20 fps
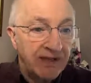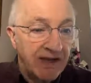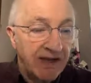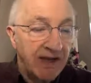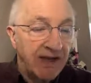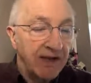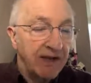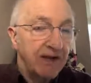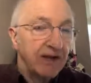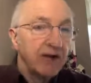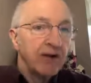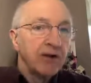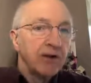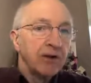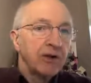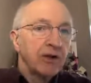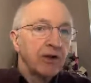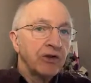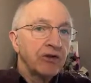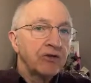can,
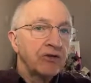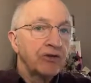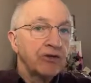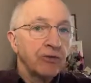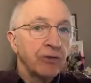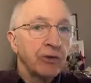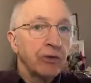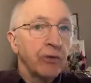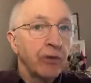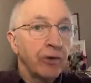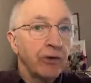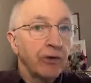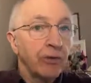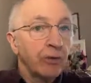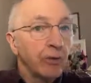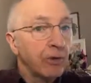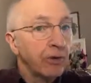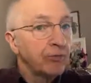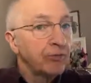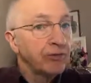do a
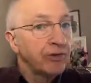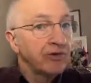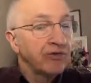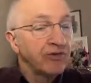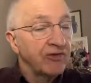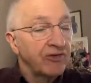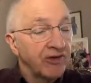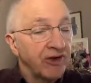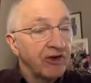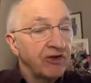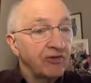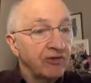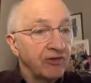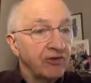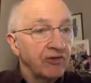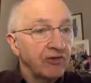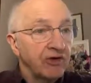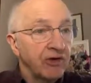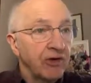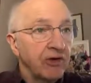one-on-one presentation.
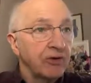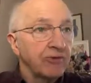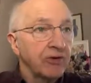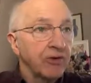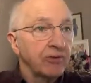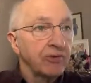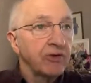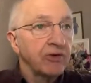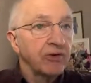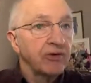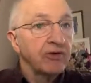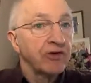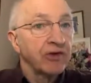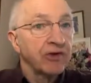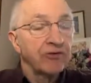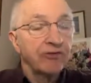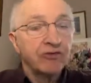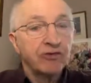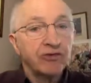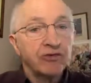So if I'm going to
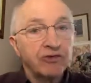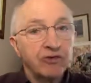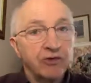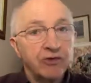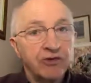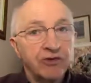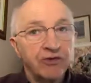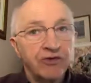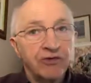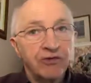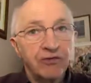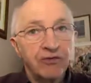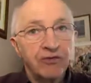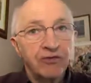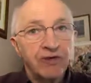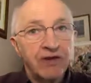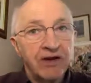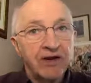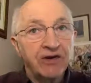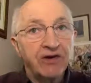deliver a short list
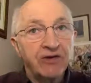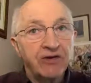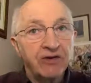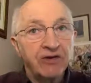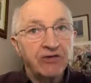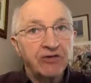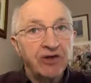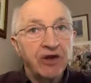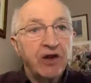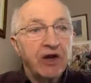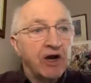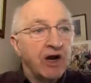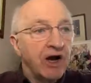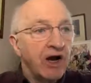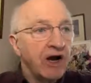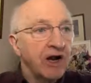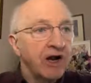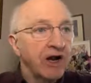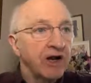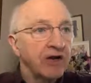of candidates,
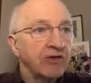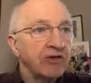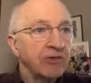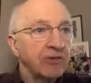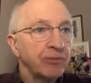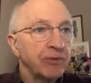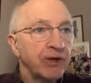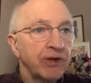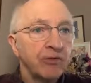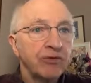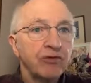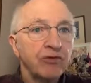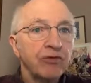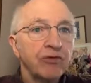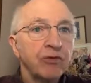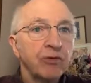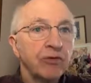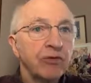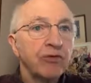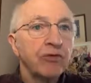I like to be able to
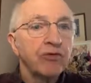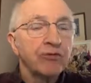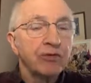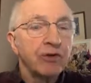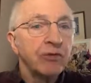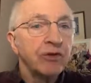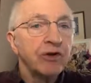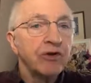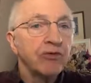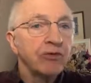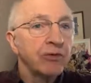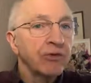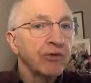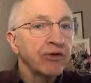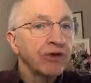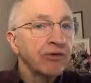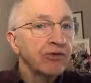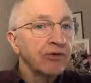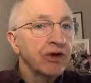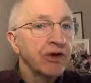talk through each one of
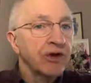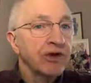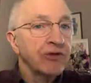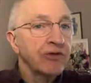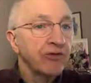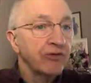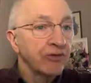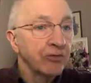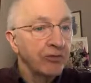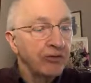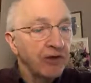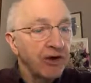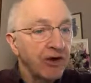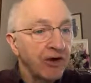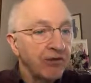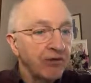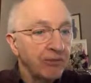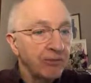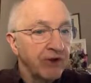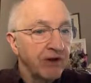those candidates with the
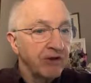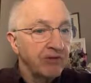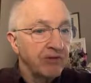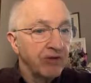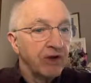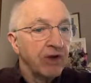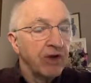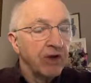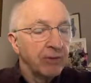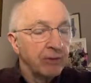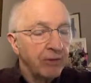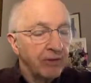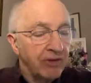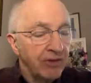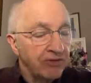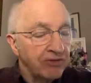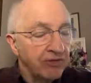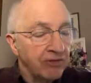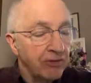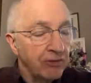hiring manager, but
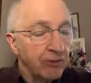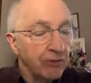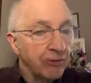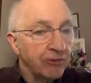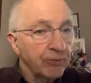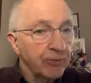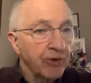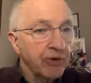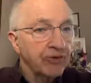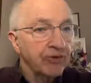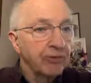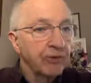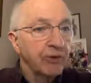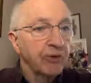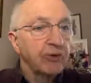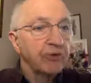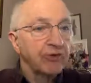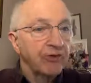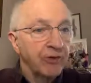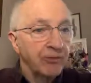that's not always
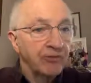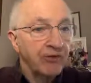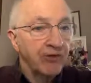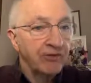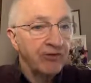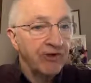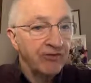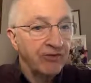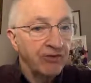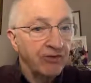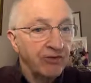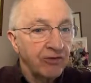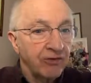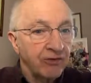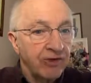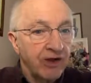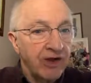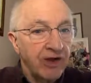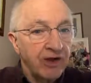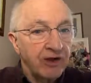possible. You sometimes have to do
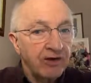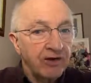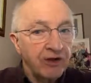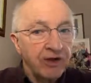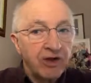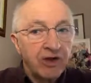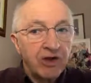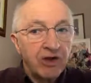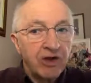that in